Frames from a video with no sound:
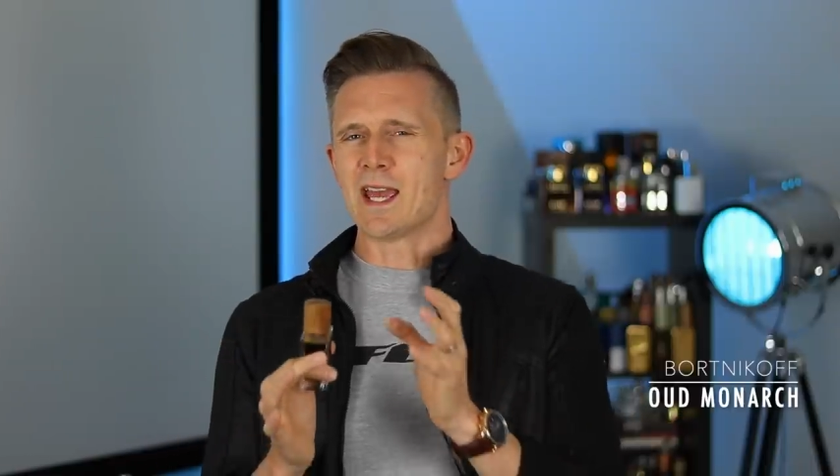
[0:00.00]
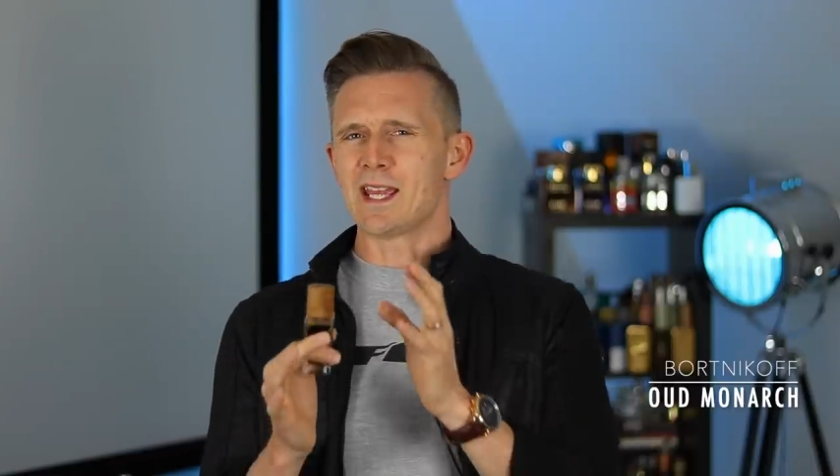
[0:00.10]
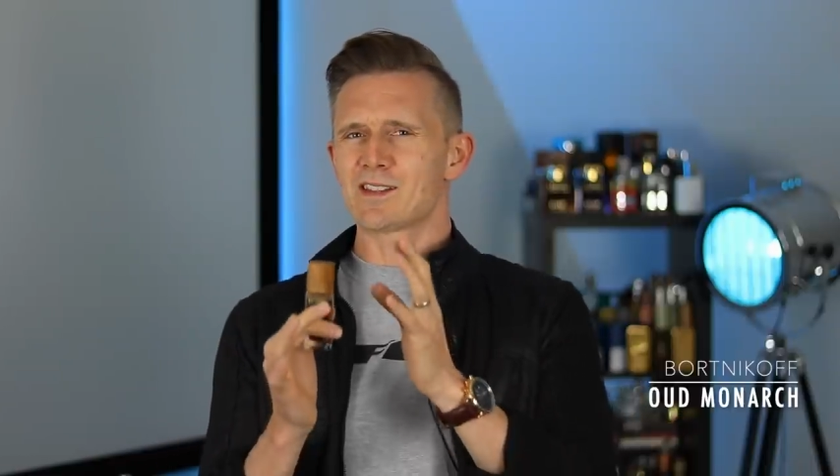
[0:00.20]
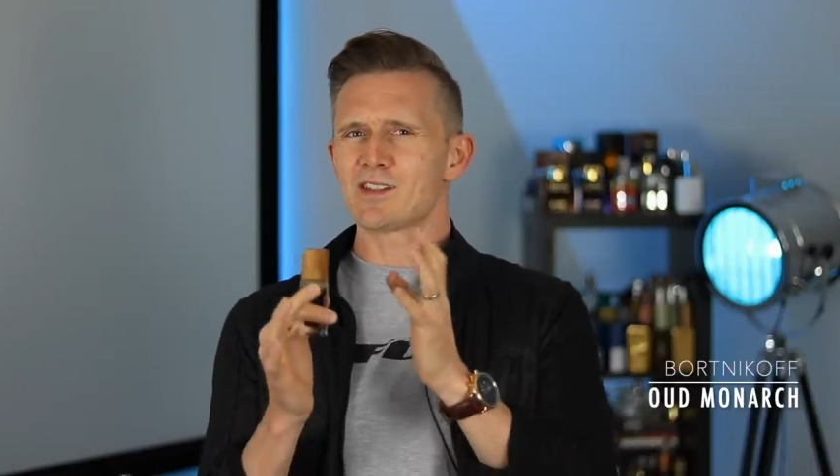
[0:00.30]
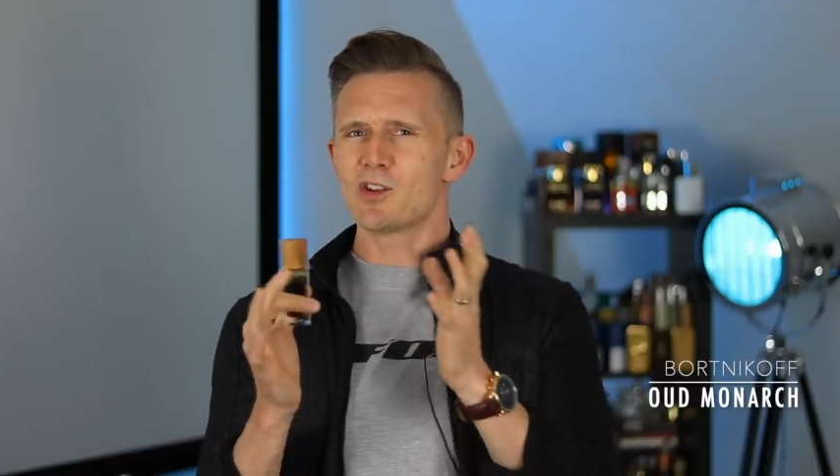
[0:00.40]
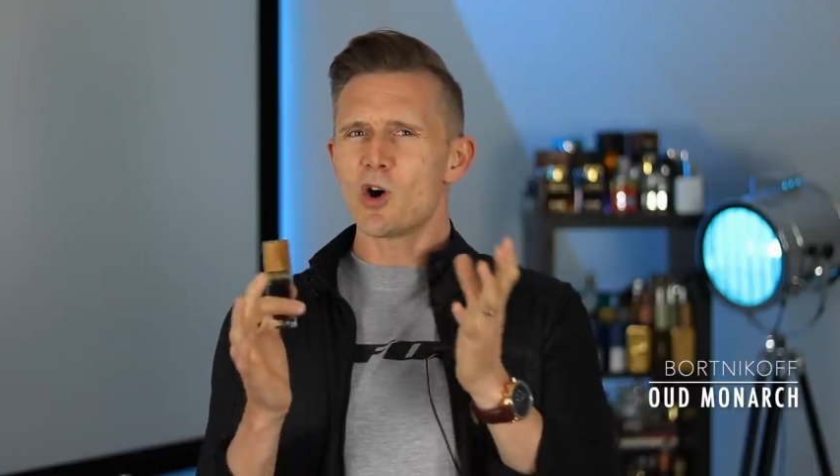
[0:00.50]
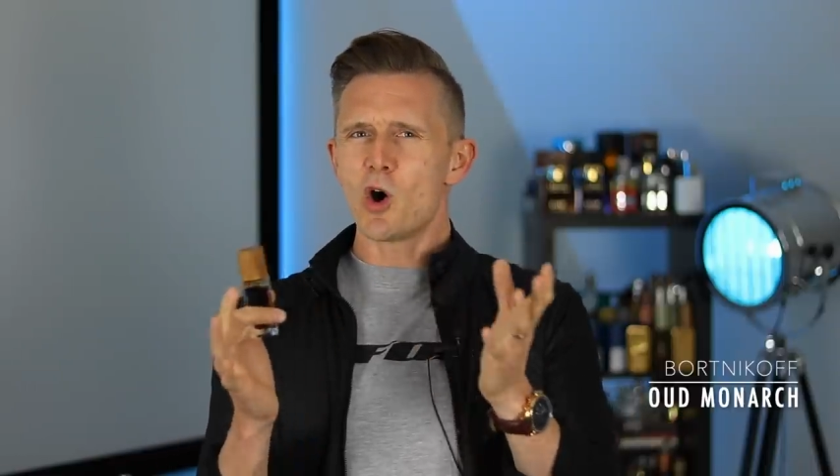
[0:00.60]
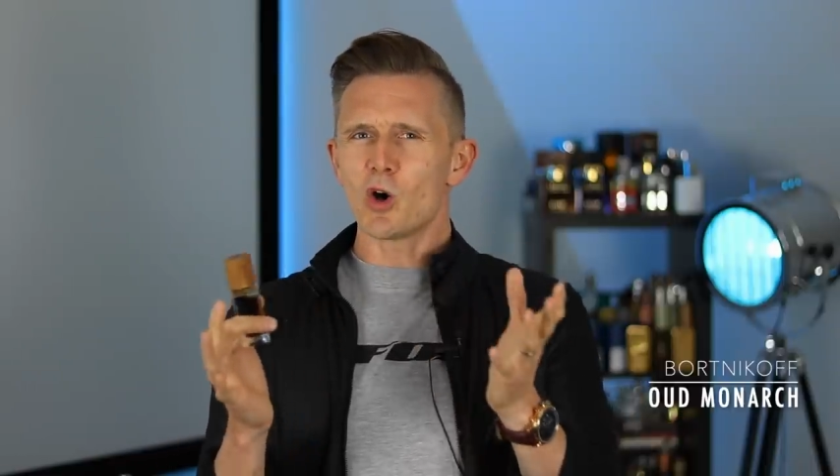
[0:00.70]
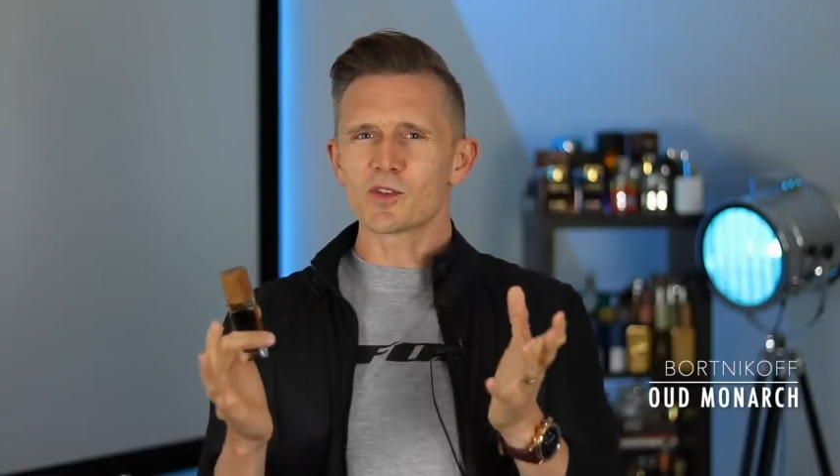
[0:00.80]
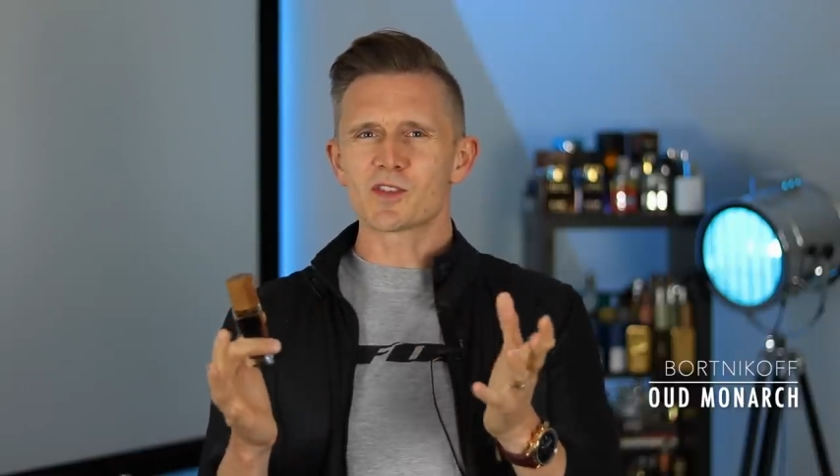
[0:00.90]
It's
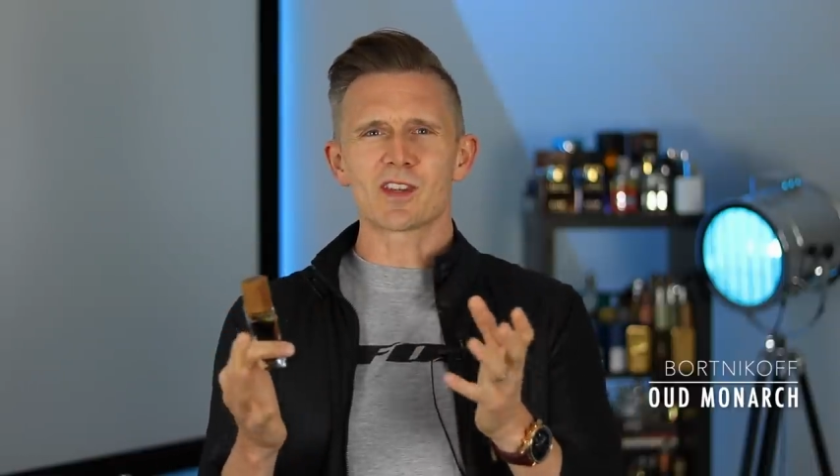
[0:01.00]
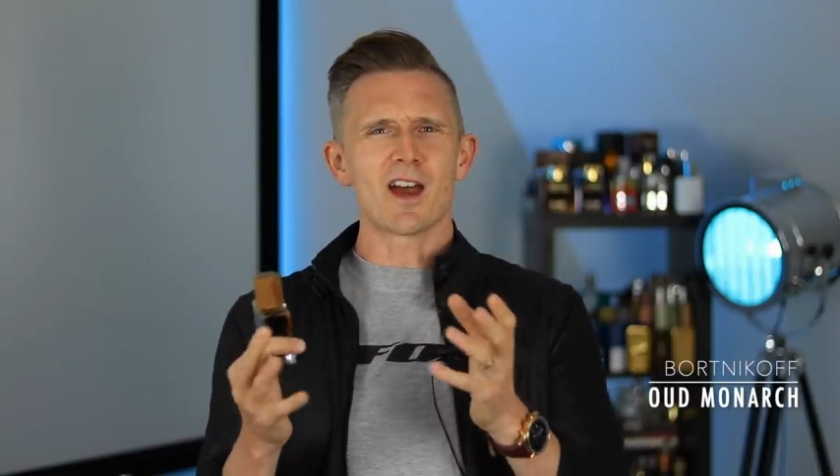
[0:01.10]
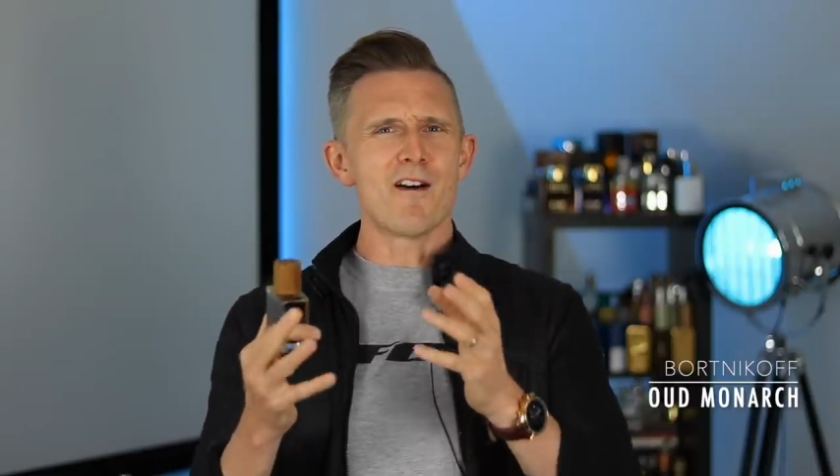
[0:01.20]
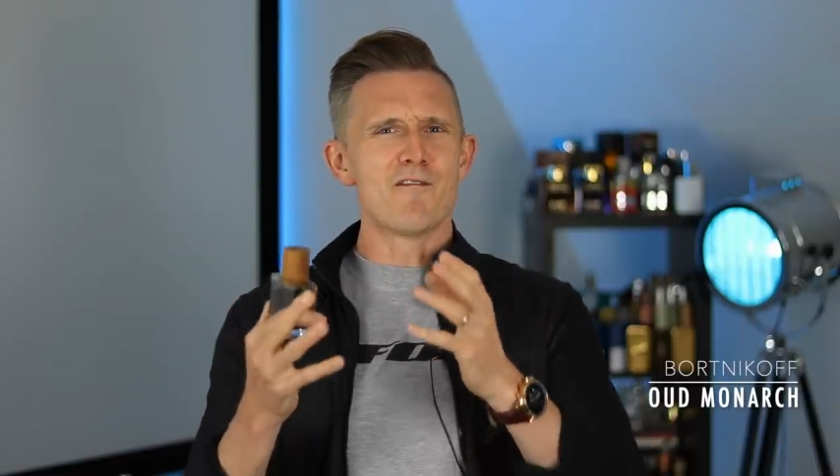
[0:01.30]
not a